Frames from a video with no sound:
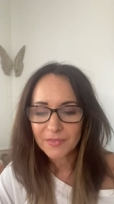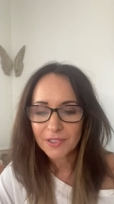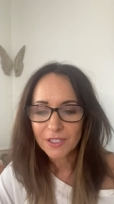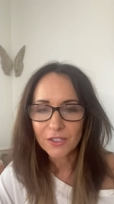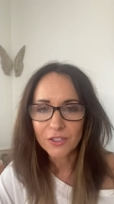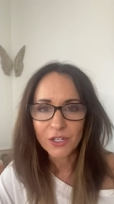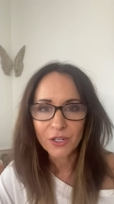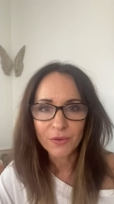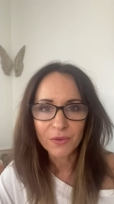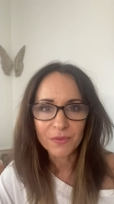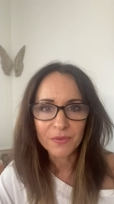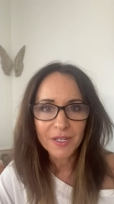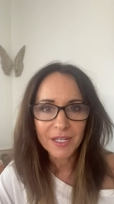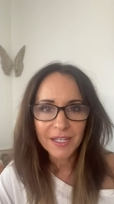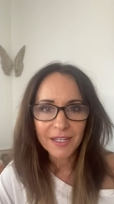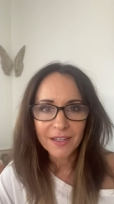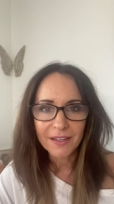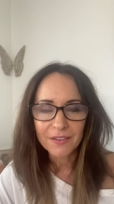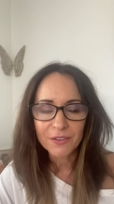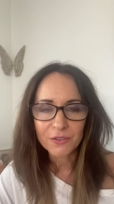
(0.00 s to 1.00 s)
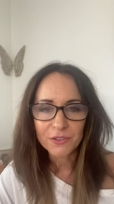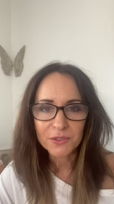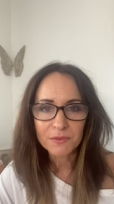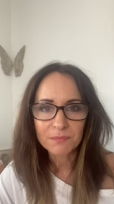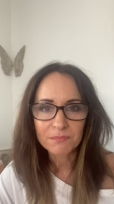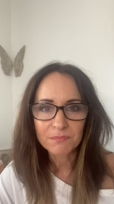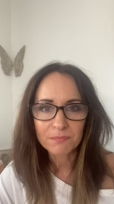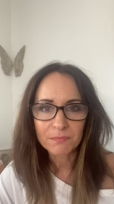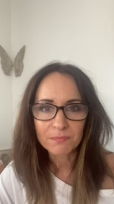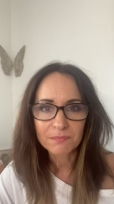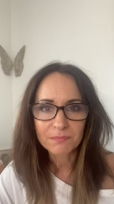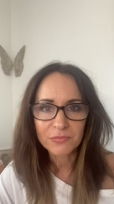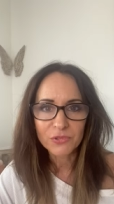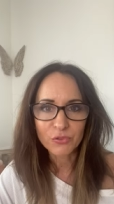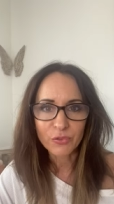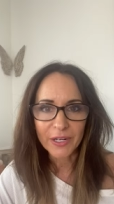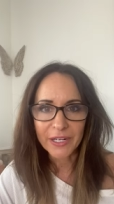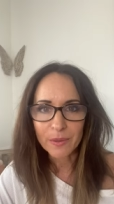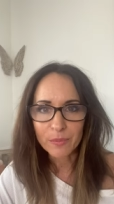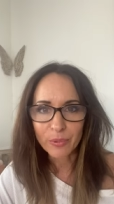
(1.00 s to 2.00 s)
you know, those
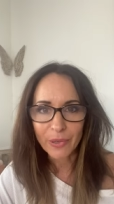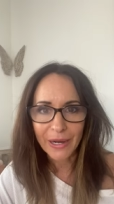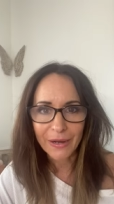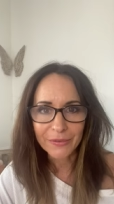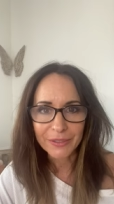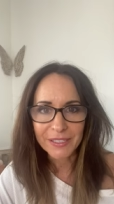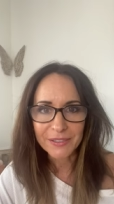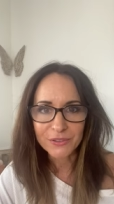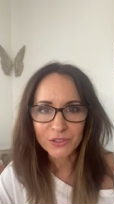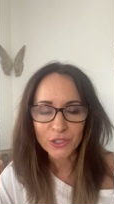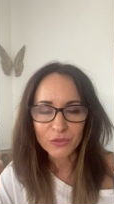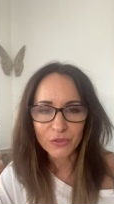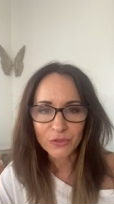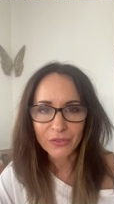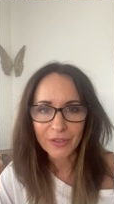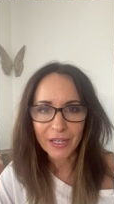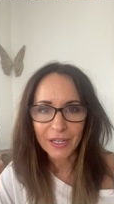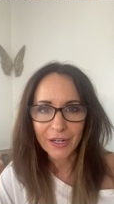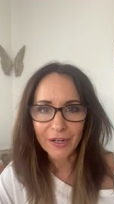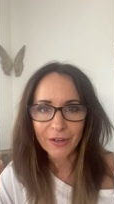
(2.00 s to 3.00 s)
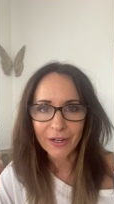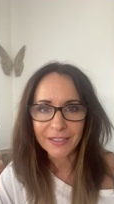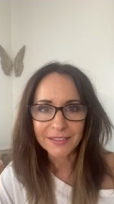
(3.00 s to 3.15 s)
tray of brownies over there.